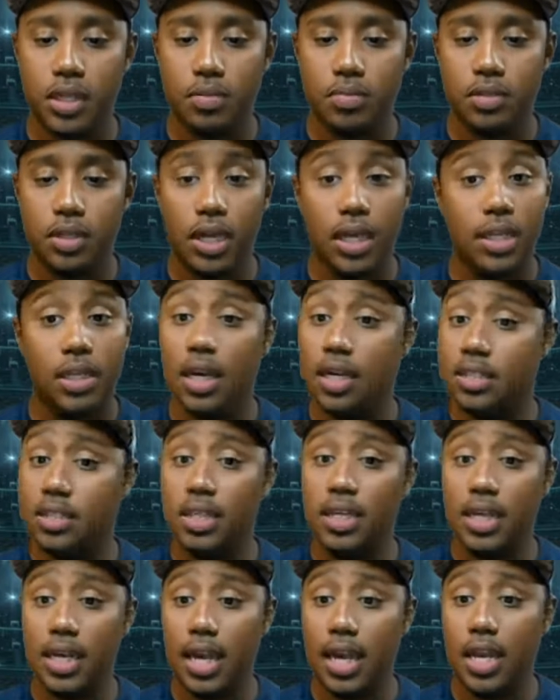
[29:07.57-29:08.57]
It does in the
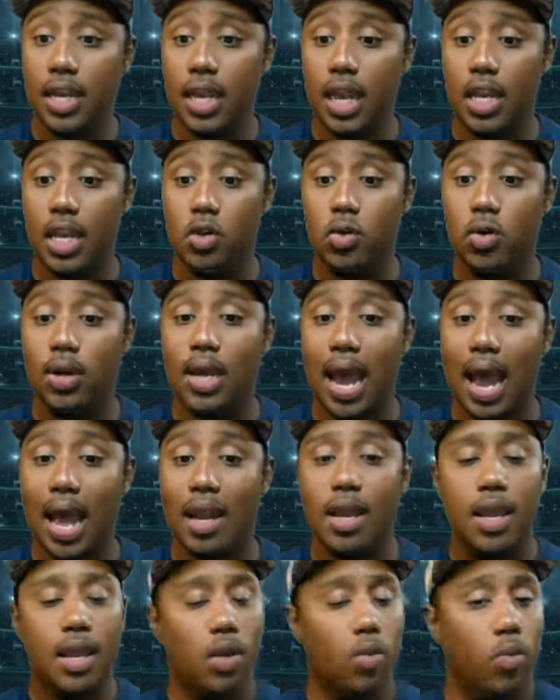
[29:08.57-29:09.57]
end. And
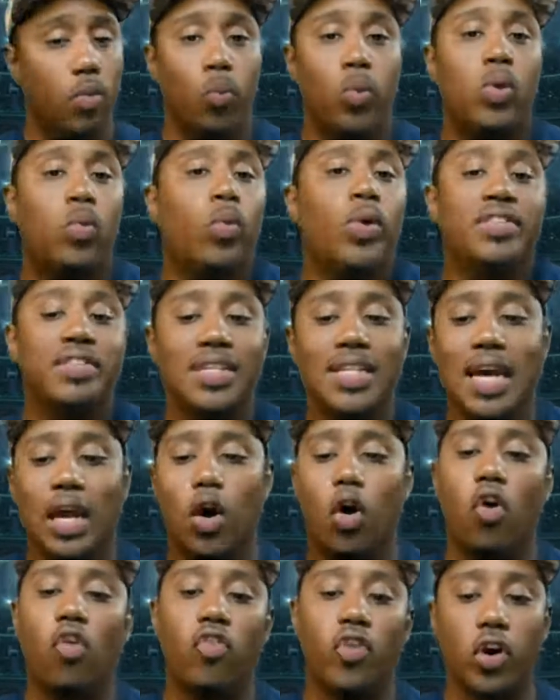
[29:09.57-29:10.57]
we've seen that over
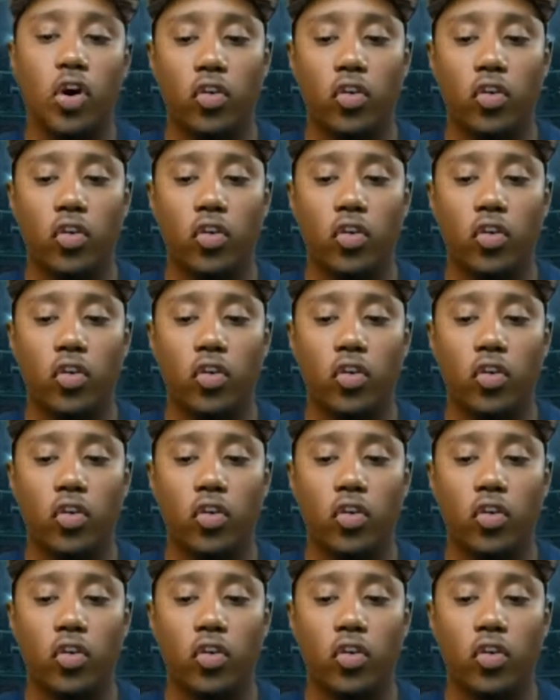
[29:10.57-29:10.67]
and over.